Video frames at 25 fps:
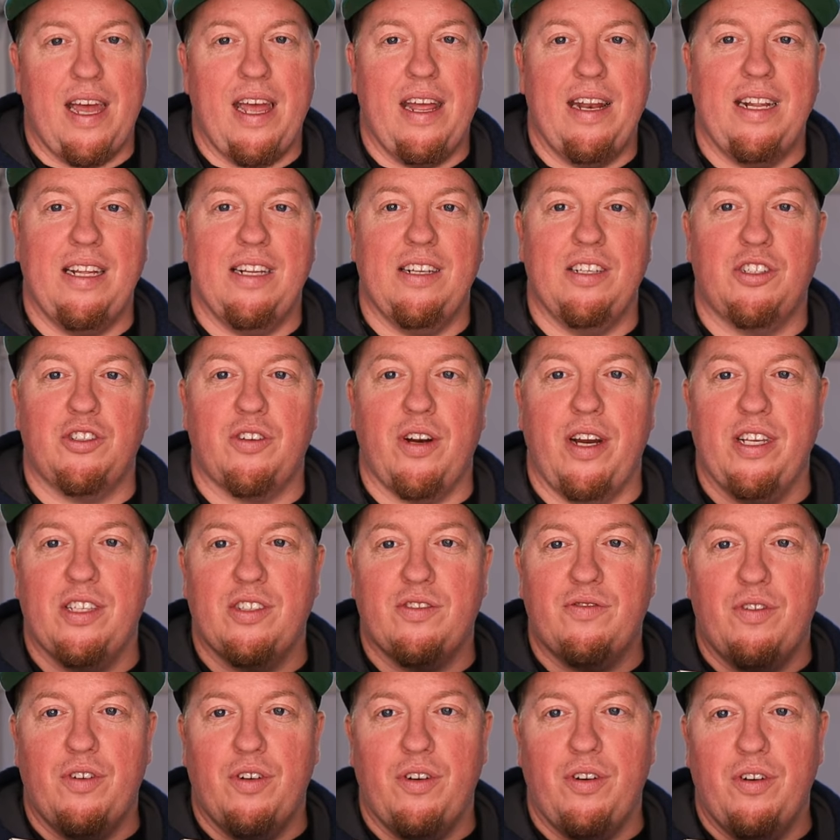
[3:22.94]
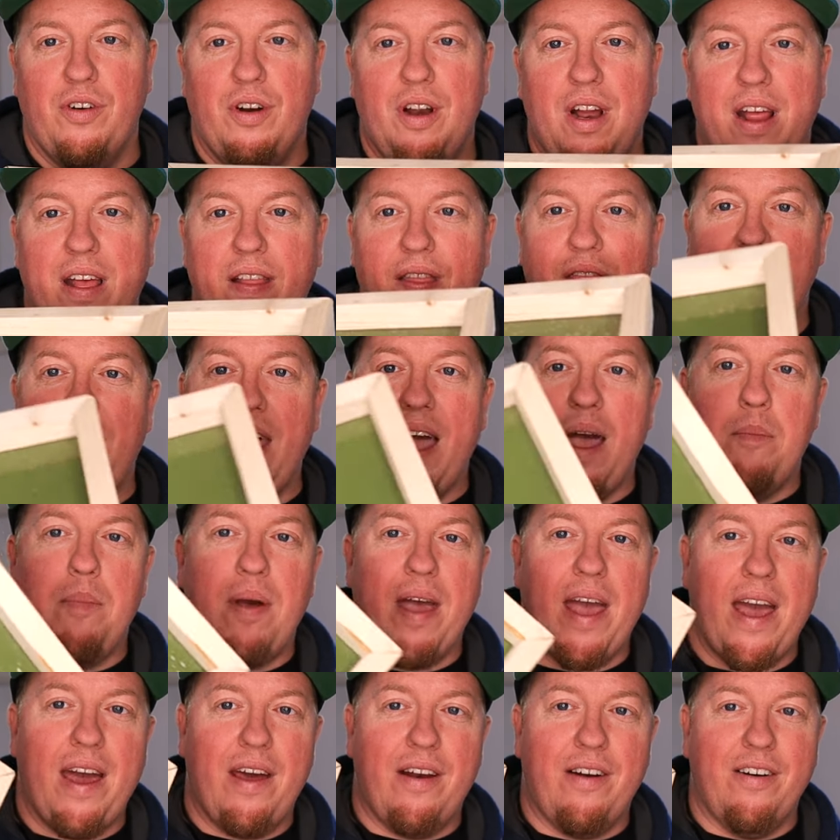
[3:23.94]
I need to transfer that
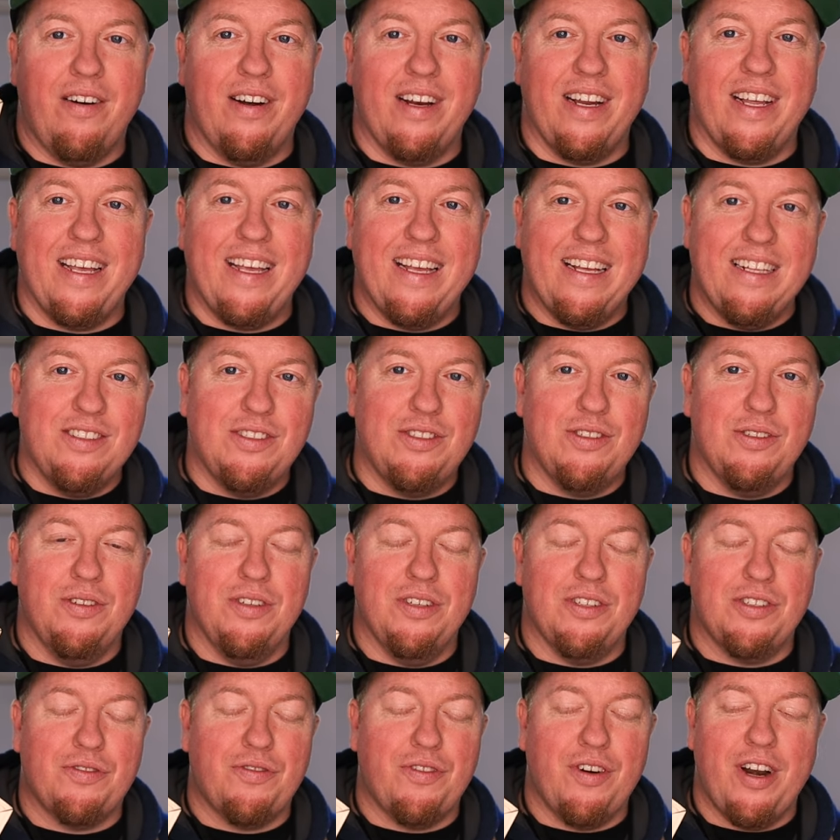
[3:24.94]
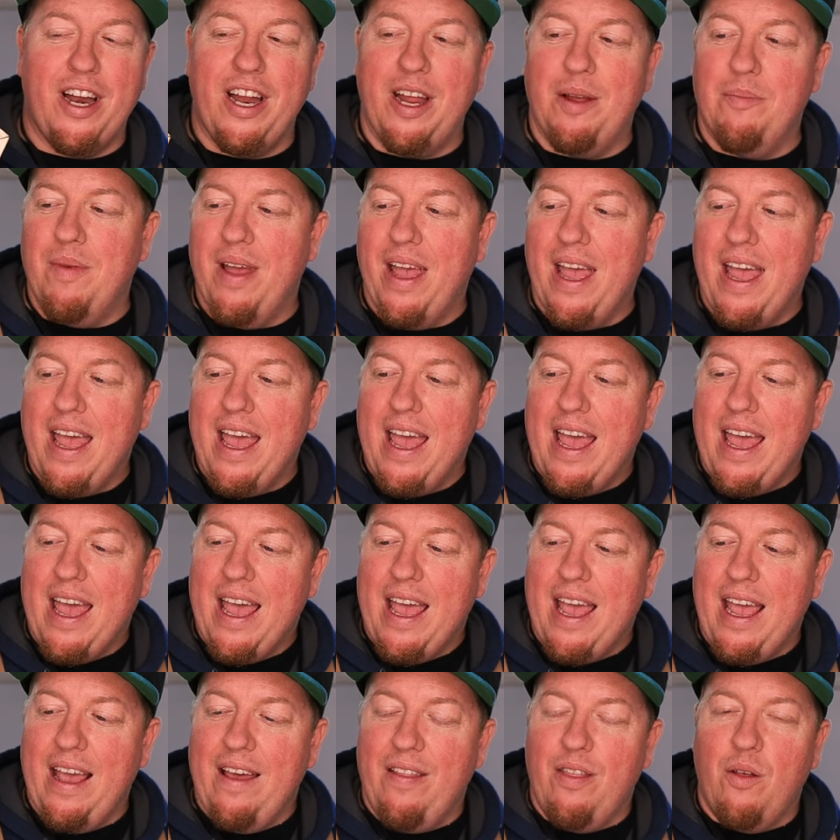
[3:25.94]
pattern into this frame.
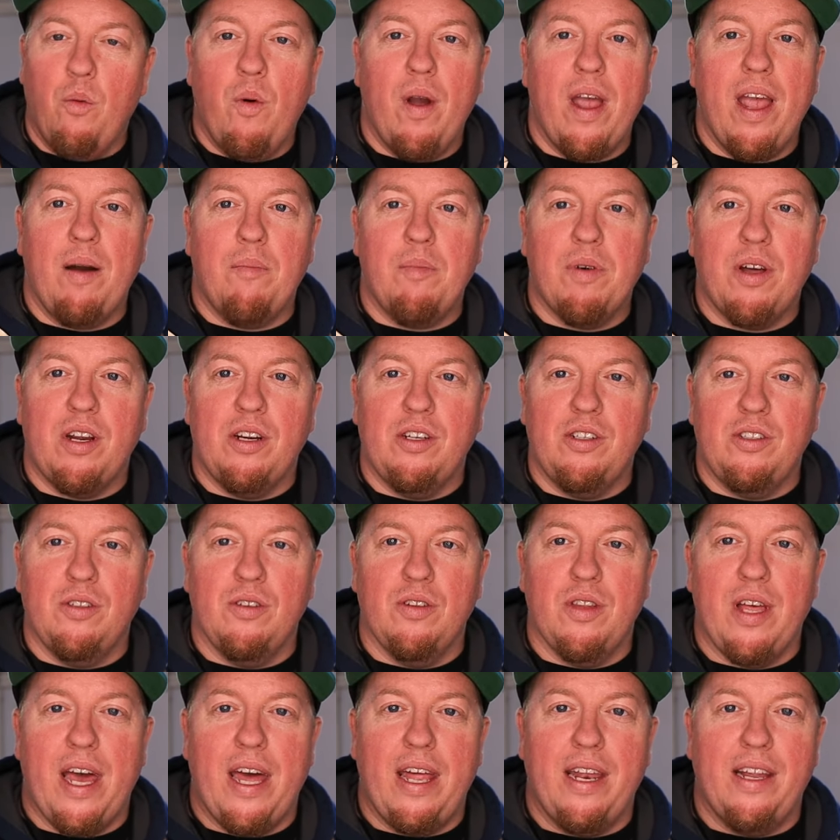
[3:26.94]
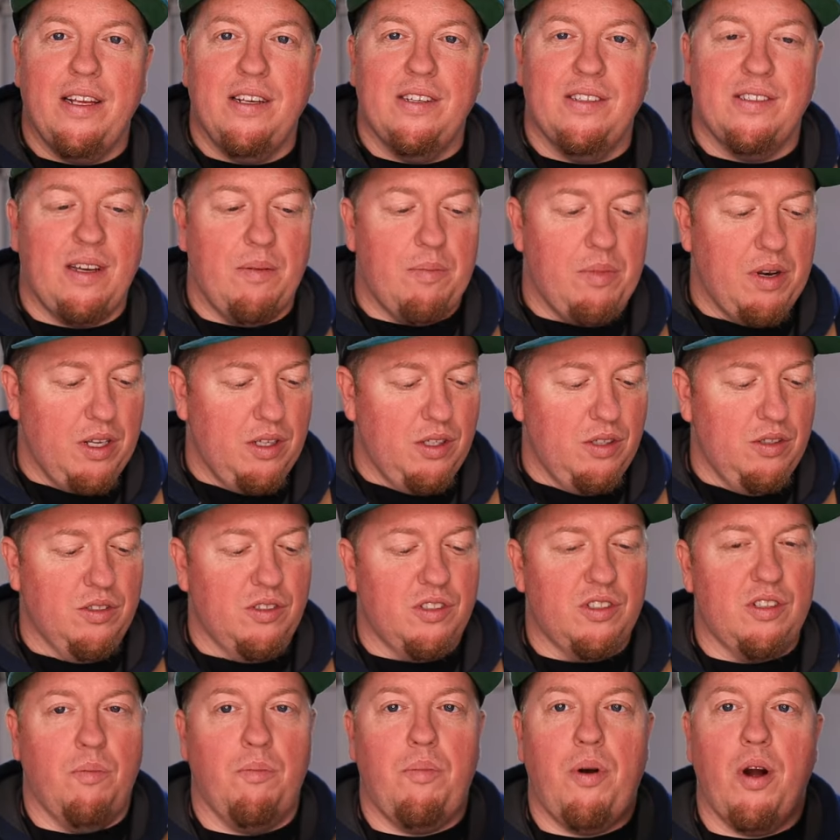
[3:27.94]
And the way I'm gonna do that is I'm gonna
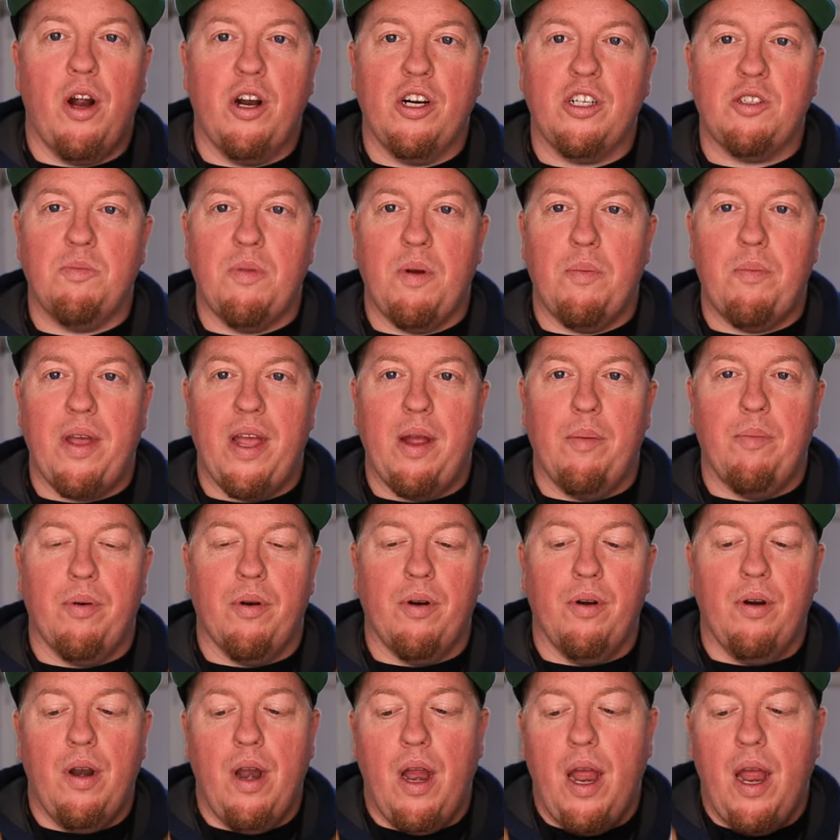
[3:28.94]
use some parchment paper